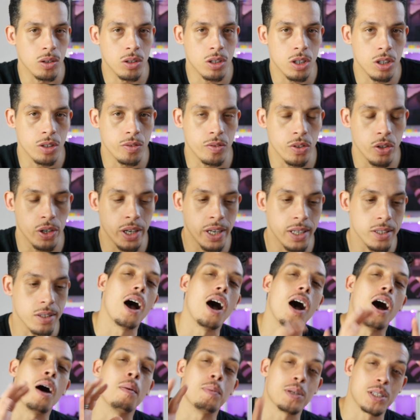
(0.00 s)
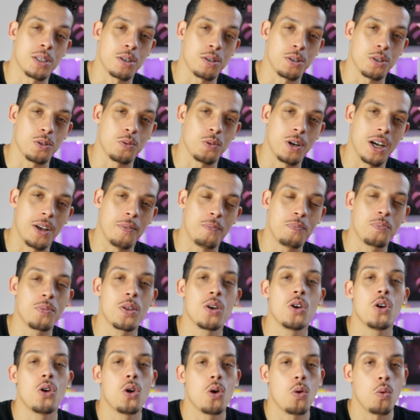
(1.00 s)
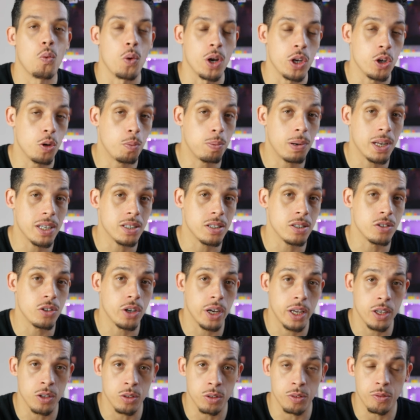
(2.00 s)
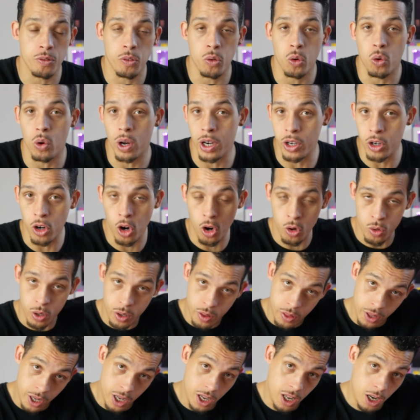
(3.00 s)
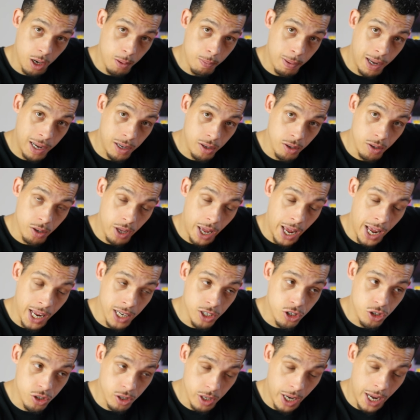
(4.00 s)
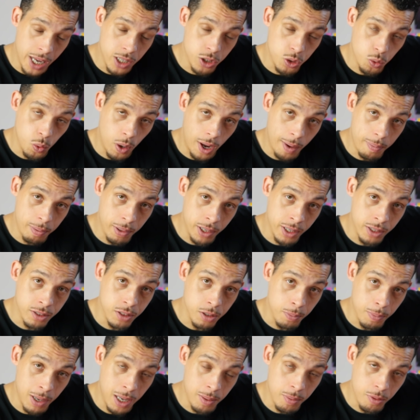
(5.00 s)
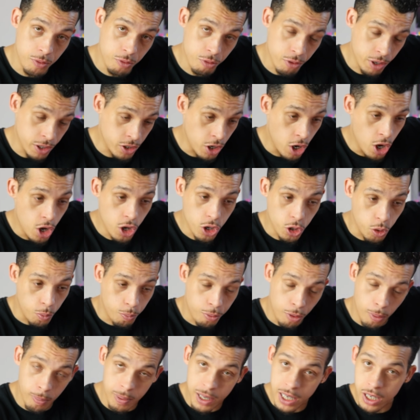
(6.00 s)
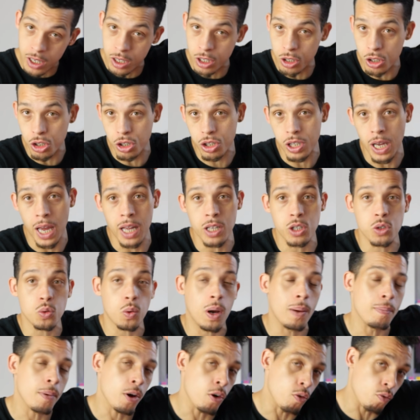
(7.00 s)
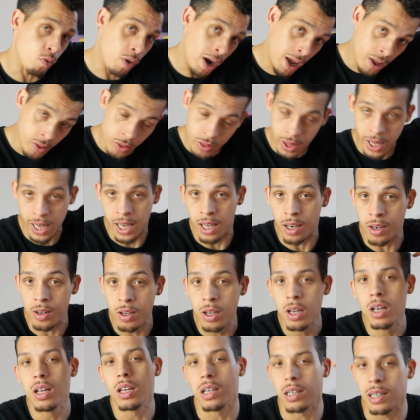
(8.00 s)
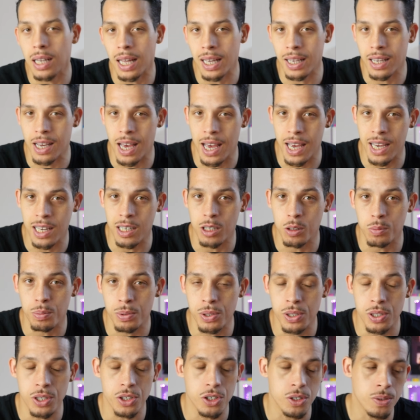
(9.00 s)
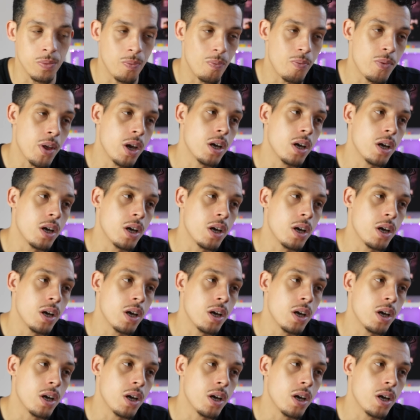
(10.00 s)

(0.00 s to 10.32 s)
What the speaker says: look over your head? I'm going to tell you why. When you're placing your head on the floor and you're only thinking about head swiping to baby freeze, you're probably going to just head swipe around the head like a halo position.